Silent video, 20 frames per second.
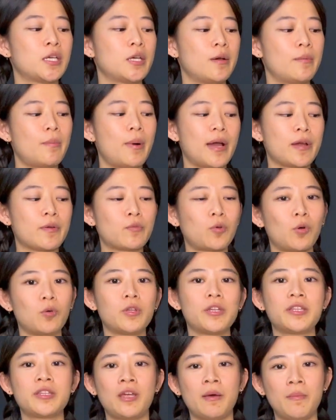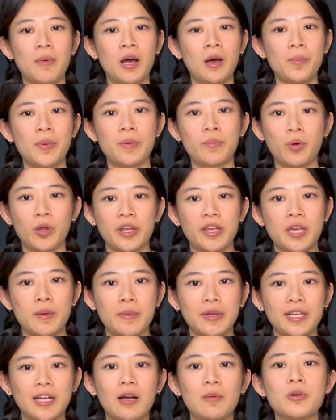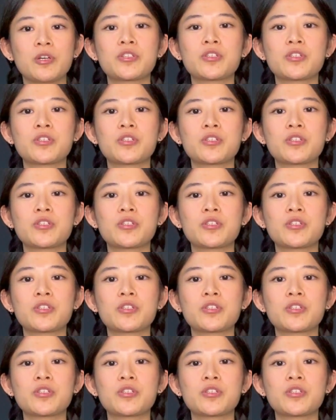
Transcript: by rolling them up and putting it in my cupboard.